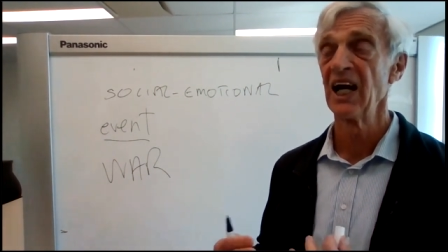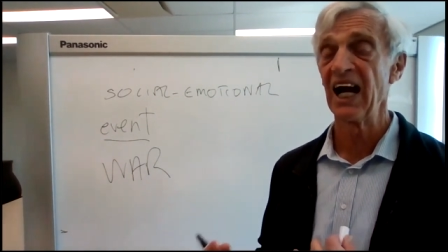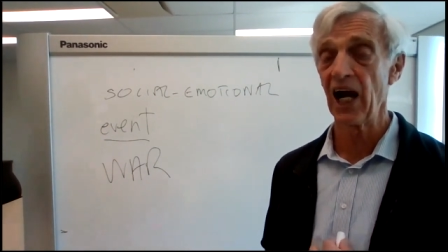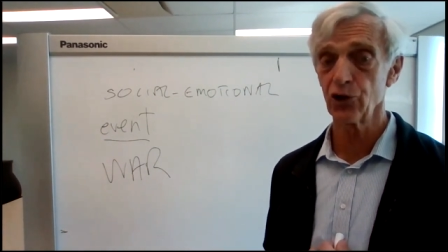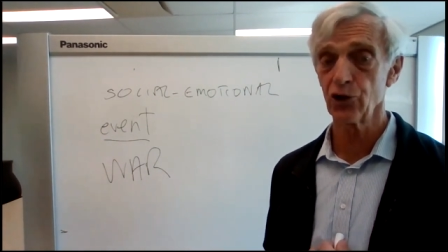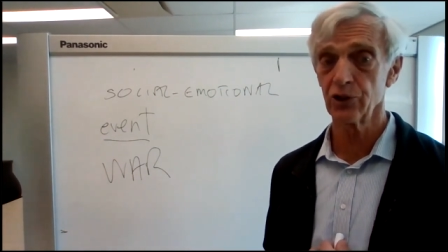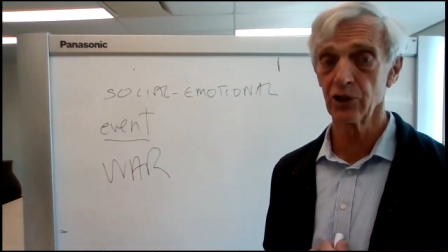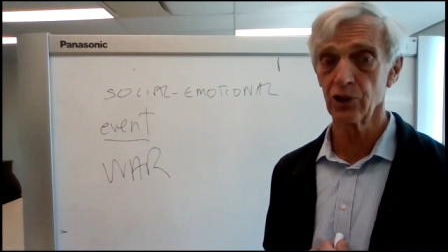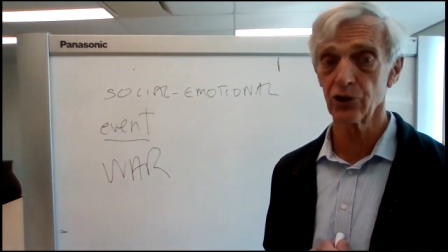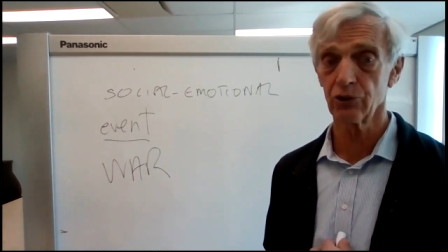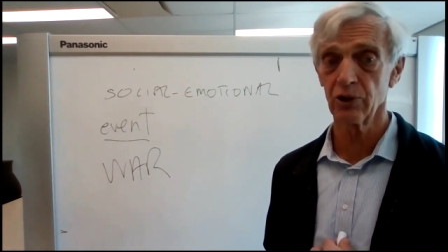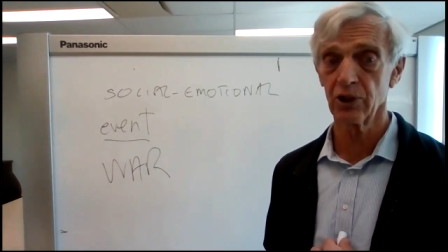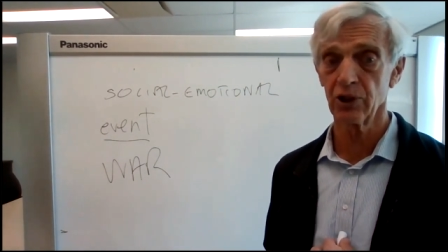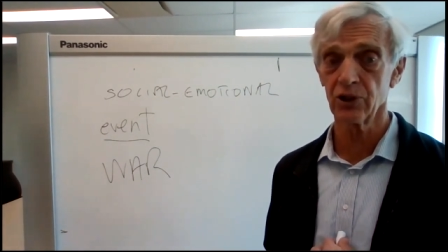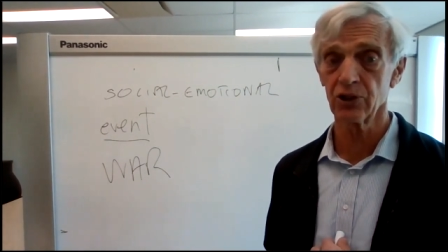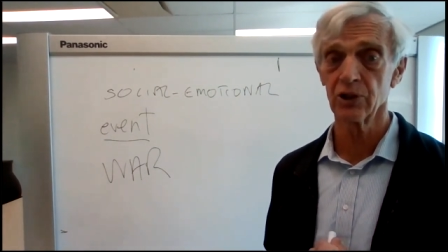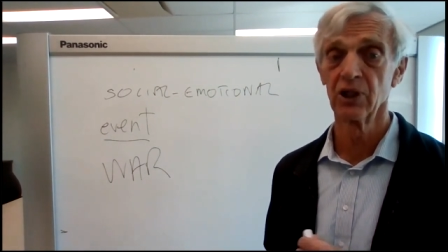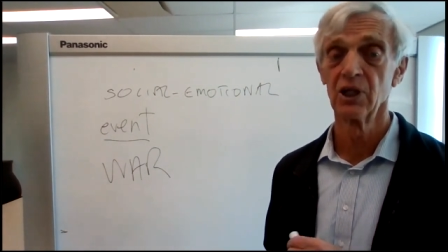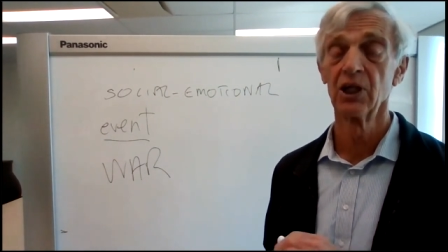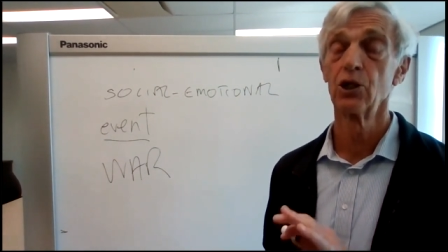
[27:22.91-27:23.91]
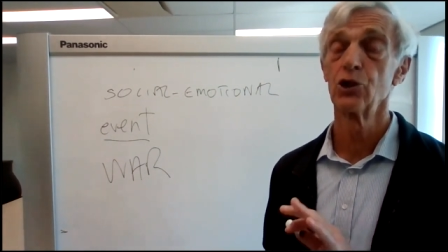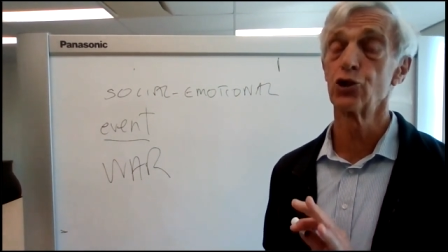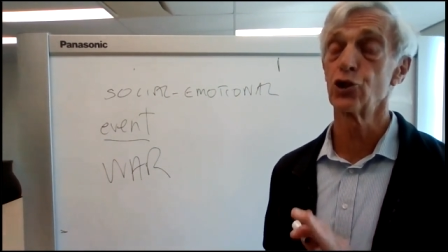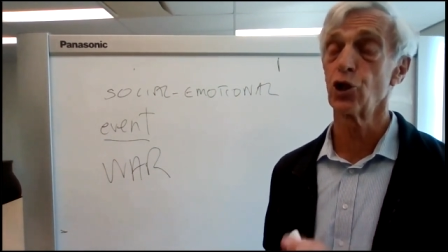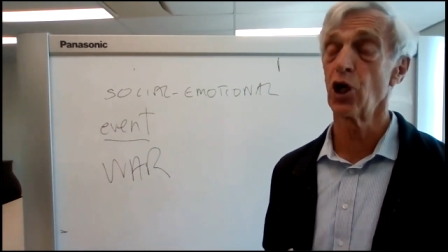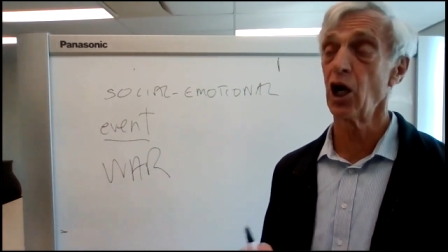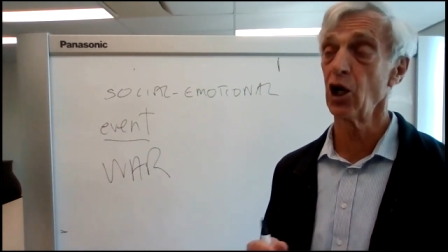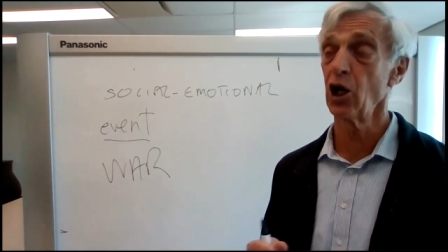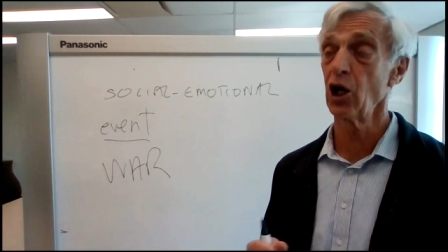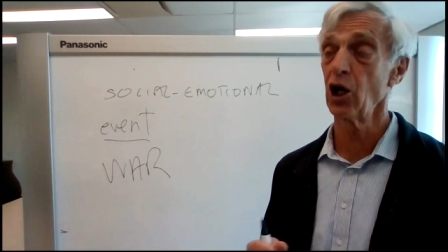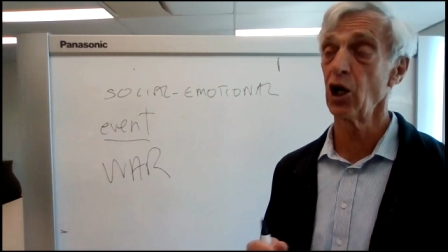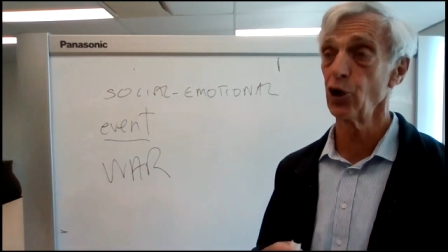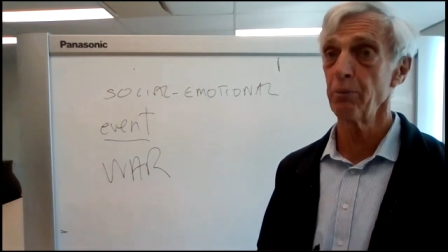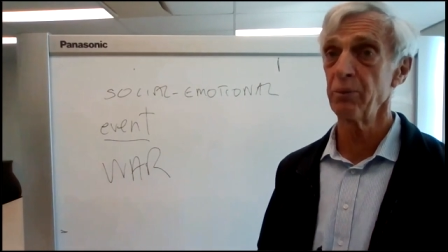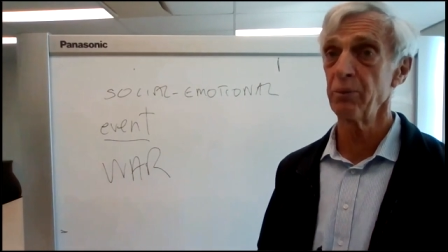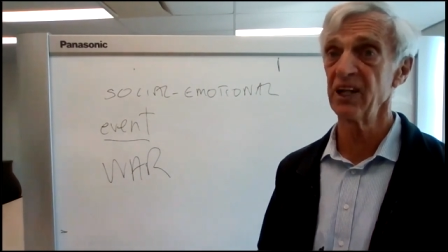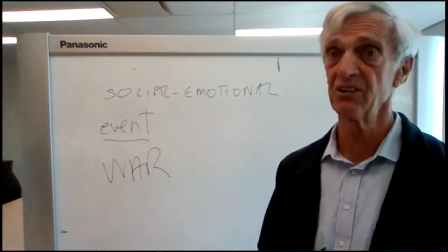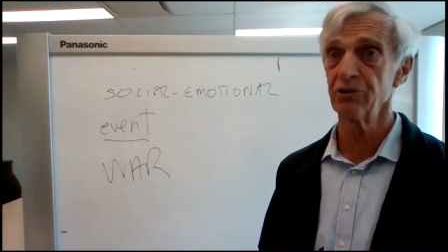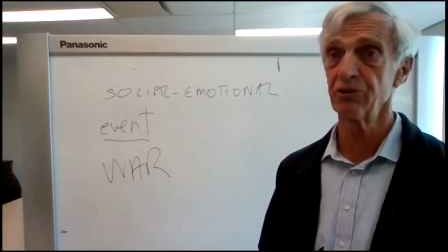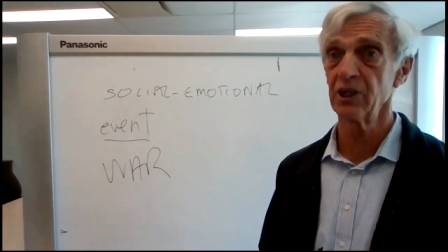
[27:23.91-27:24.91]
housing stress, child
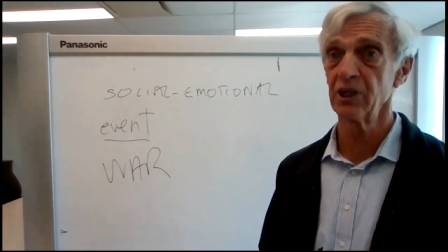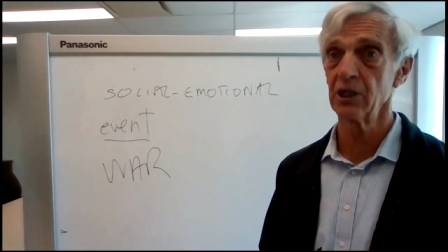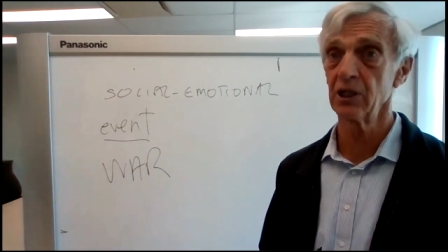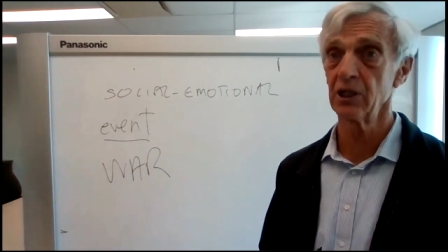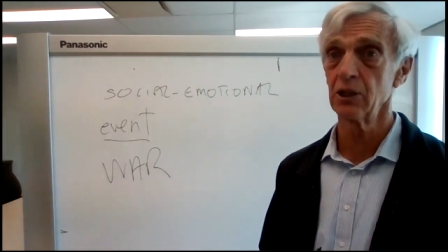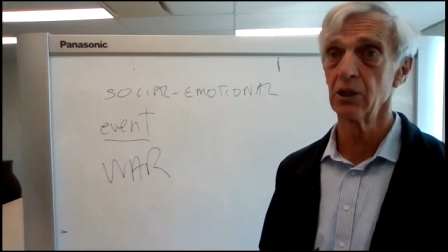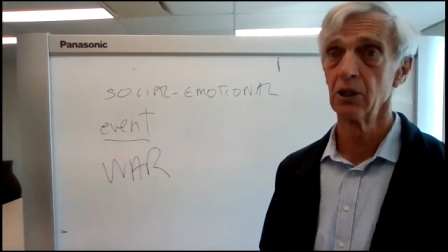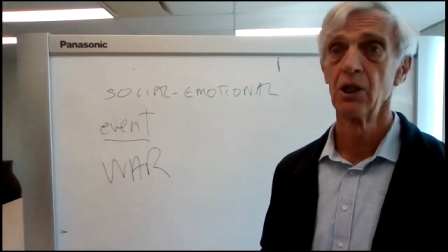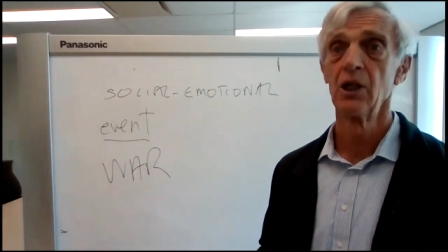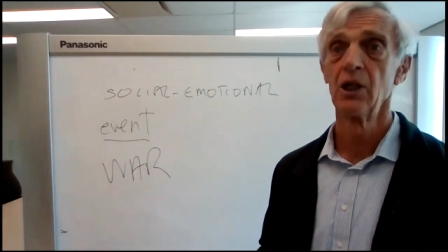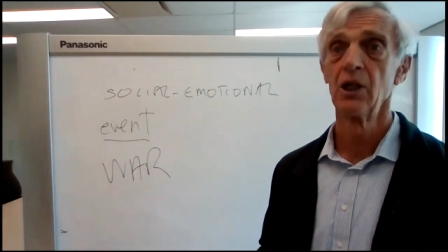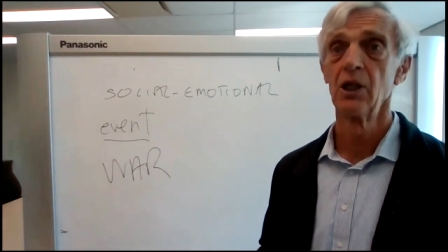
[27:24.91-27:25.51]
not being fed,